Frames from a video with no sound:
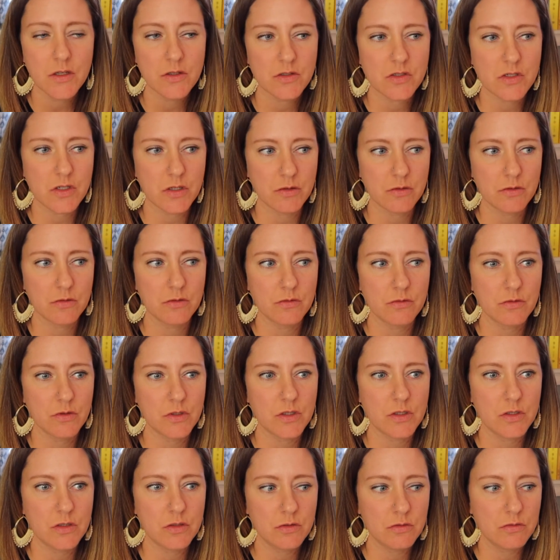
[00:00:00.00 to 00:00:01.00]
so
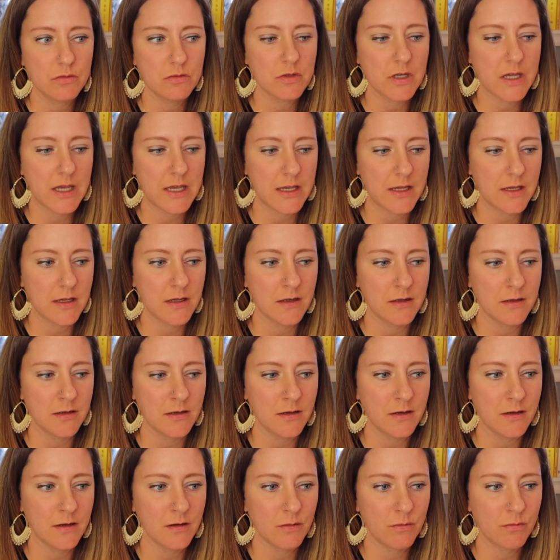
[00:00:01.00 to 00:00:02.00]
you
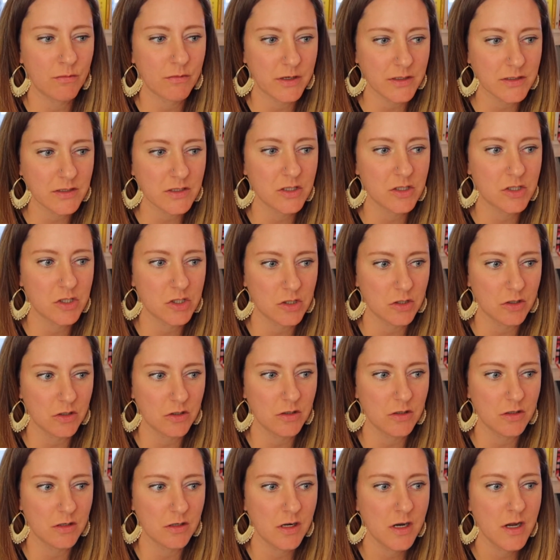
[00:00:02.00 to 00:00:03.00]
can rest
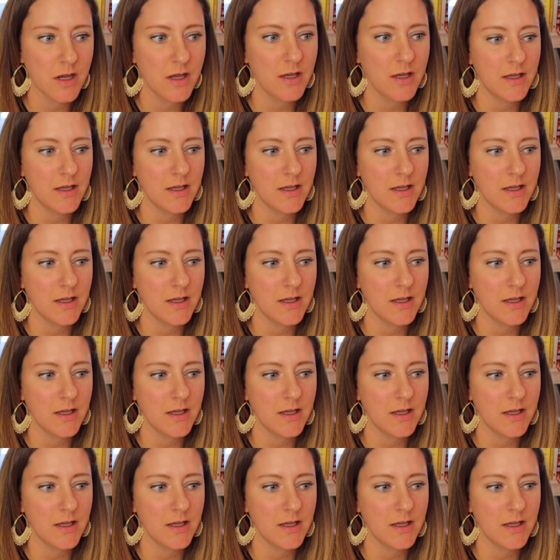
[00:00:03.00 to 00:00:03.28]
assured